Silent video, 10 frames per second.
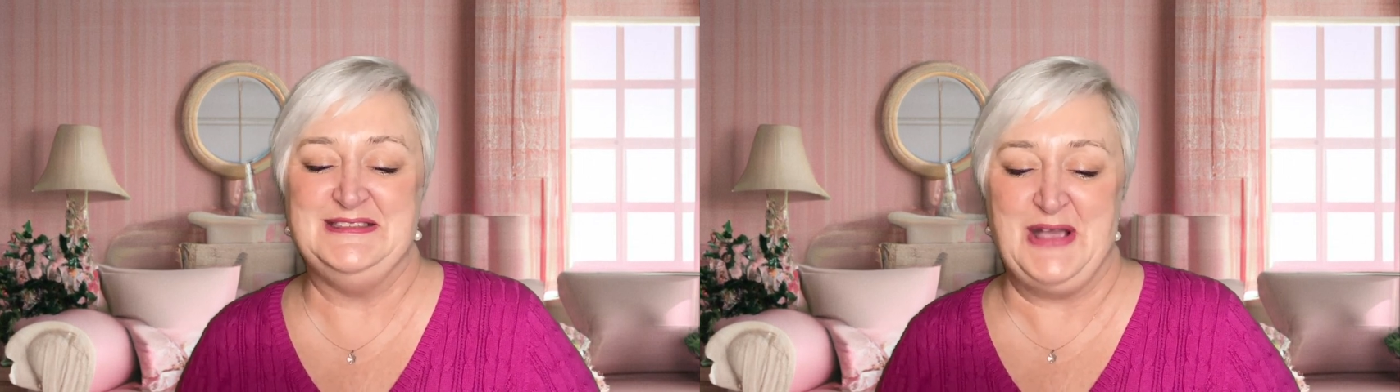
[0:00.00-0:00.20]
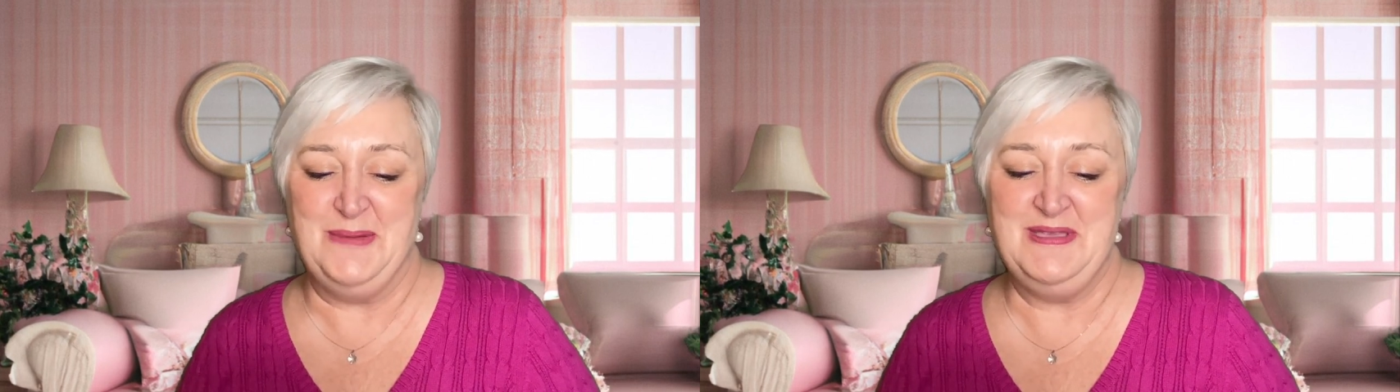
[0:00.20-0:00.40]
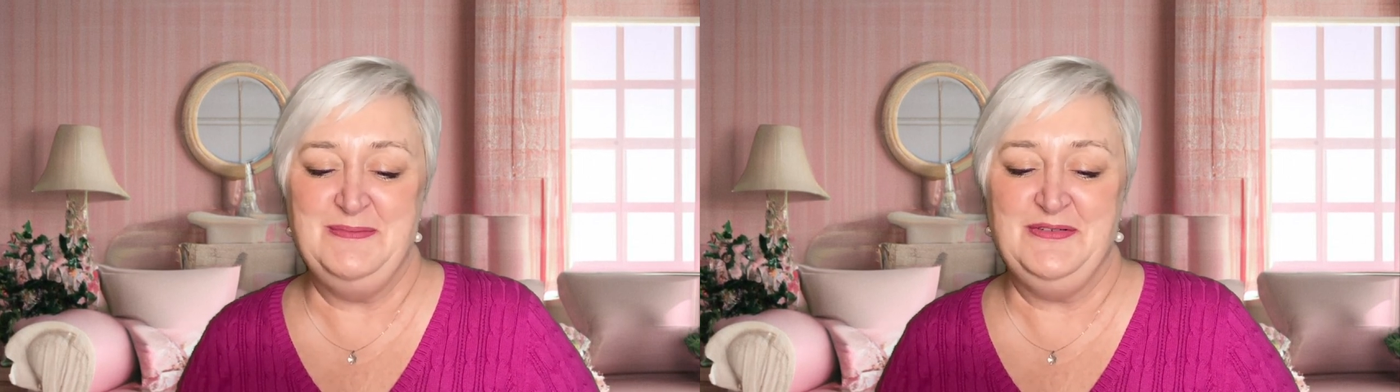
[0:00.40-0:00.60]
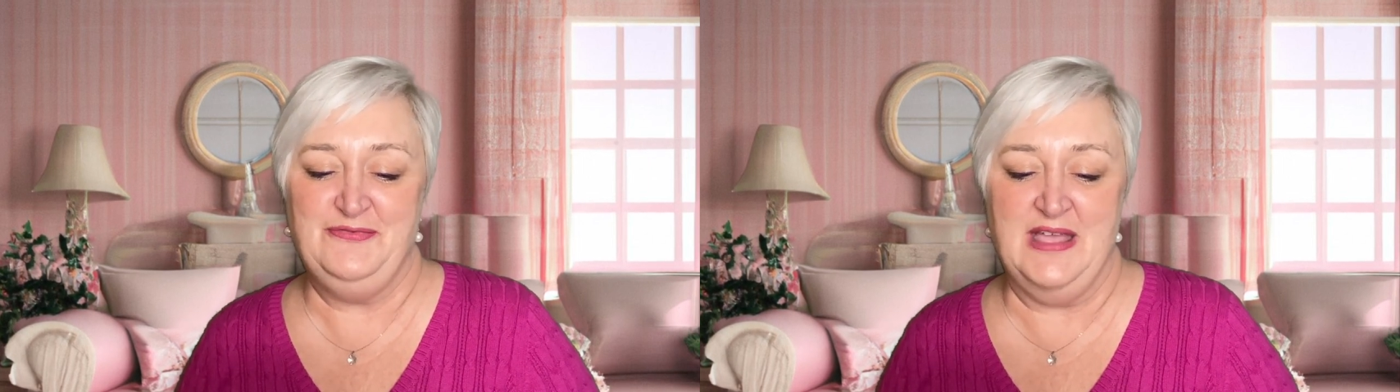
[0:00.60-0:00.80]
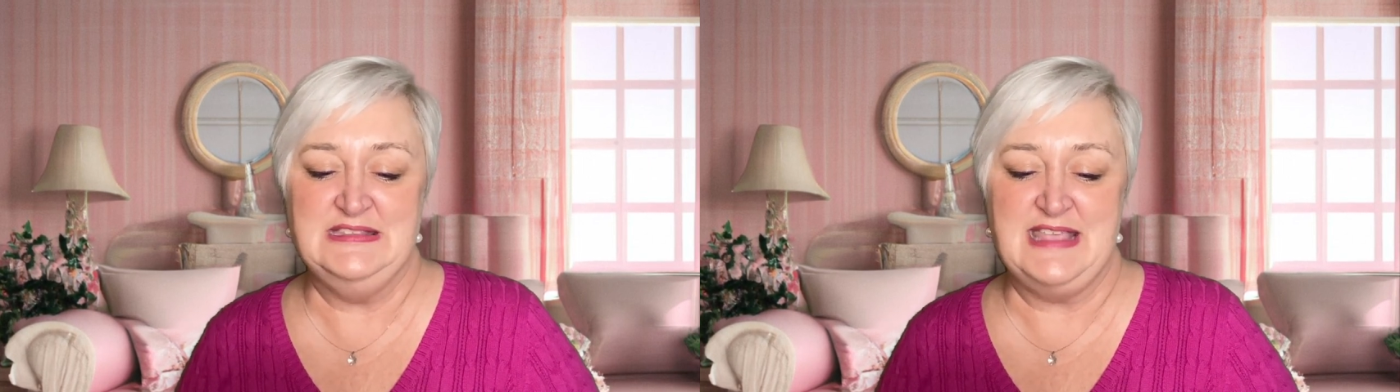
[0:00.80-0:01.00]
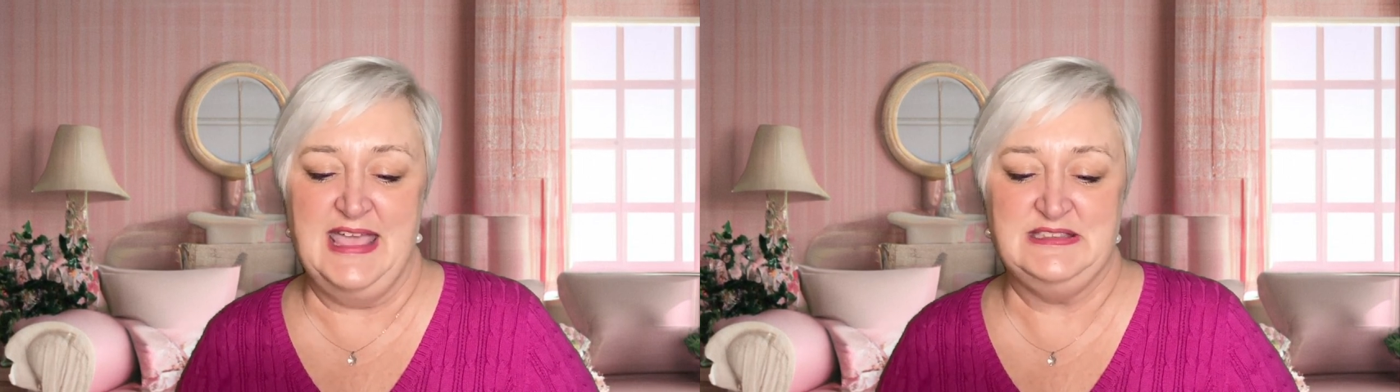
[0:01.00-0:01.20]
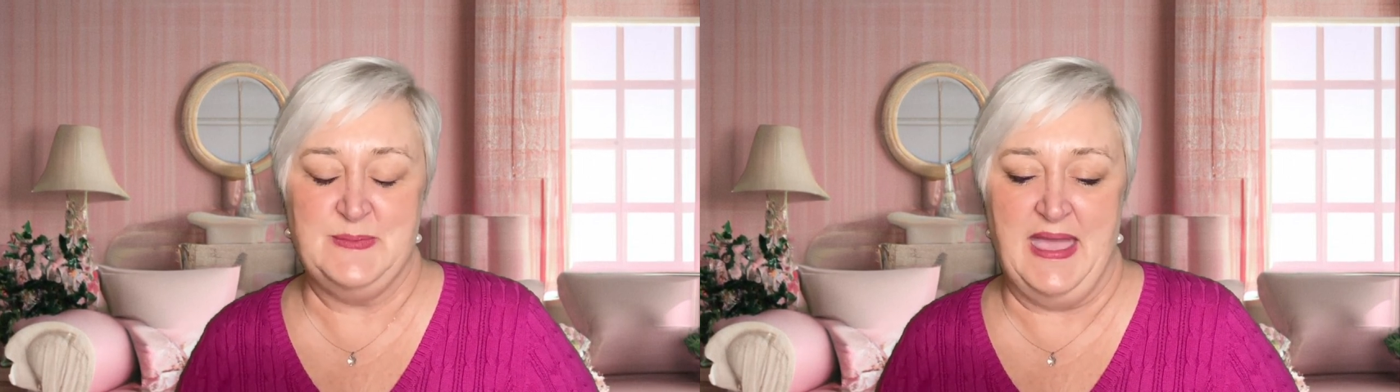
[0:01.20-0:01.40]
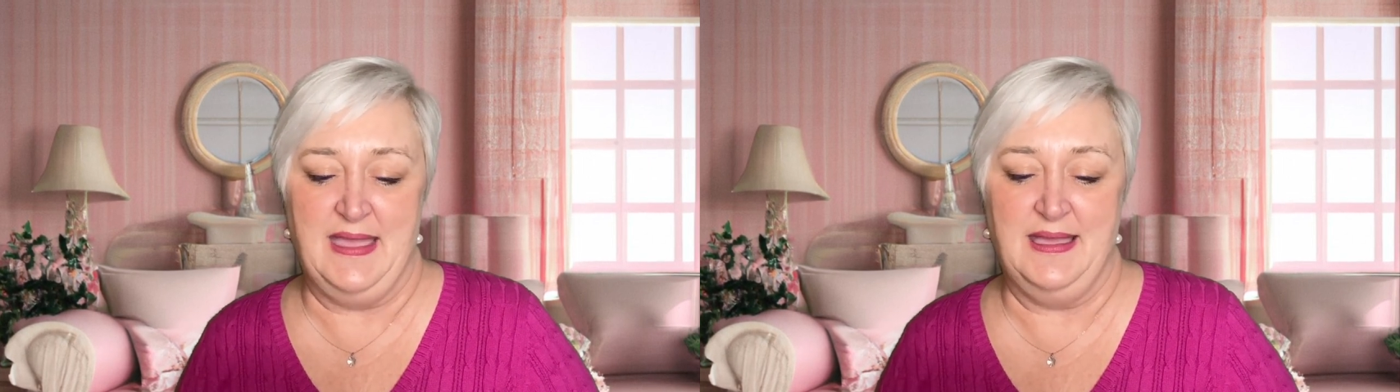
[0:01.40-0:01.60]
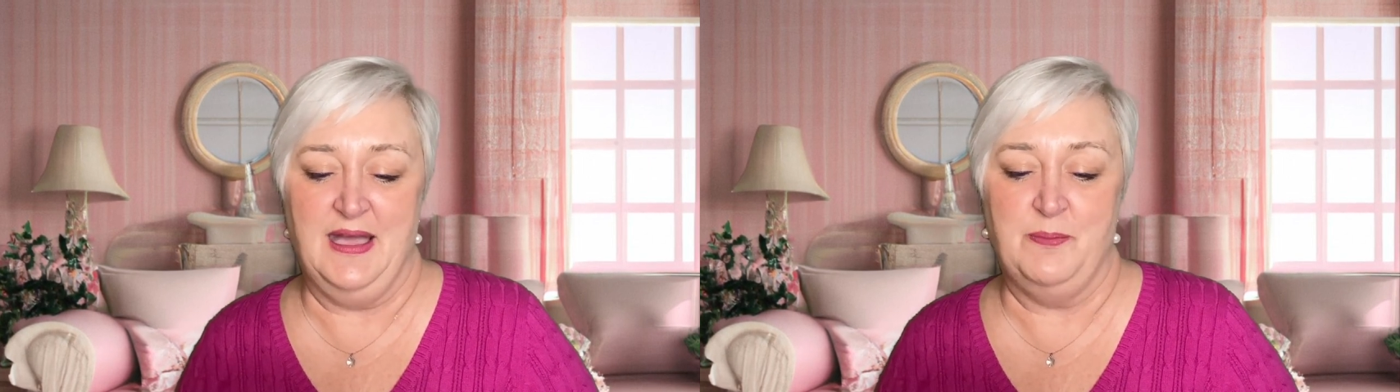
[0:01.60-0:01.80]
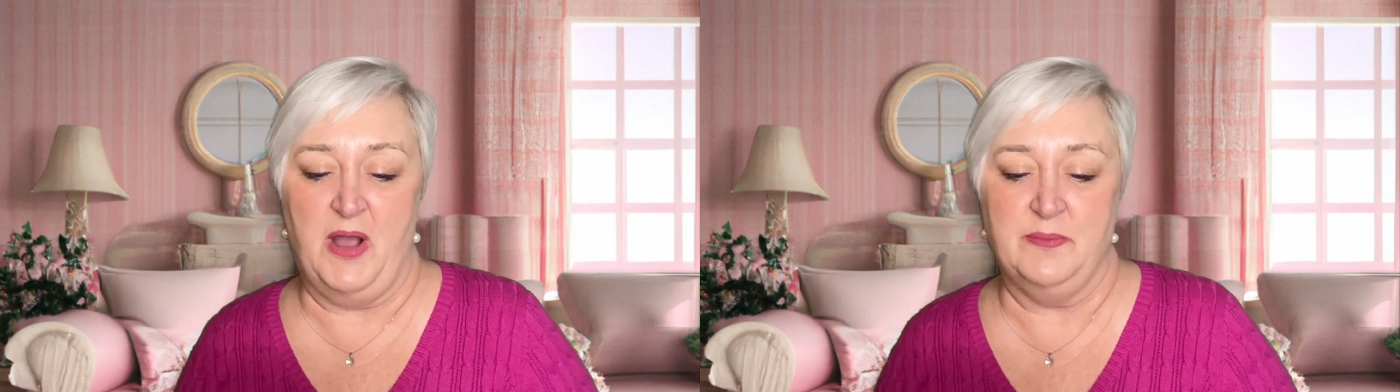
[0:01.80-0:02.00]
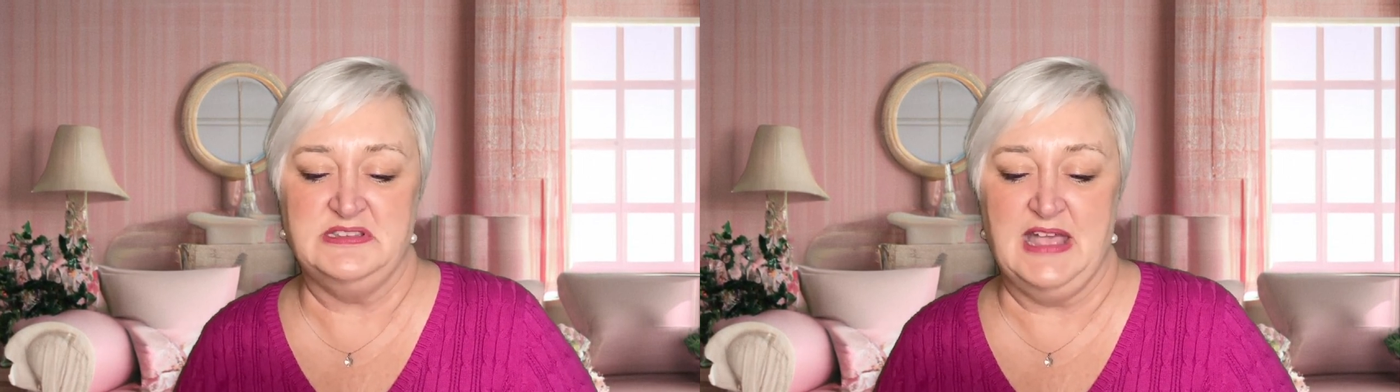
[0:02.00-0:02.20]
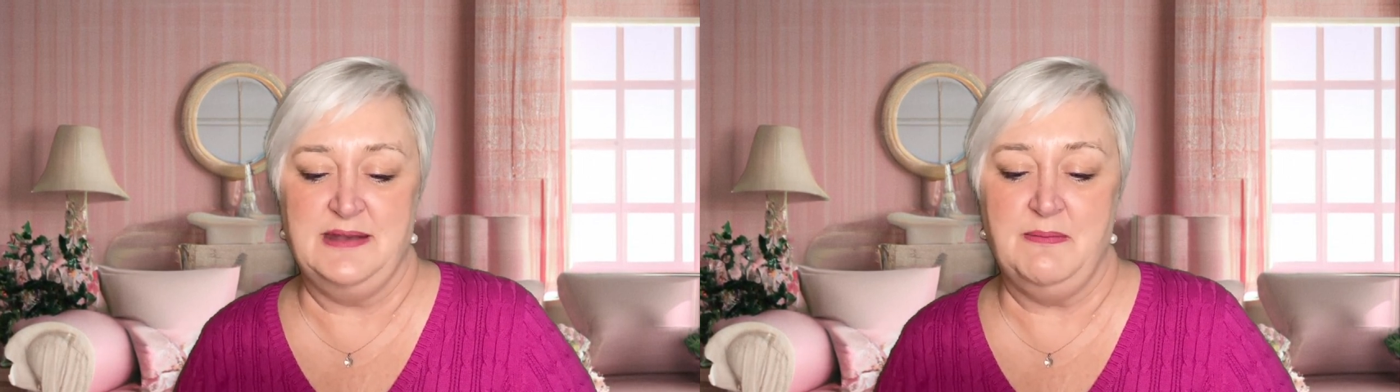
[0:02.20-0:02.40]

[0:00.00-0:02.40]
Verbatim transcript: Darby befriends Esme, a Barbizon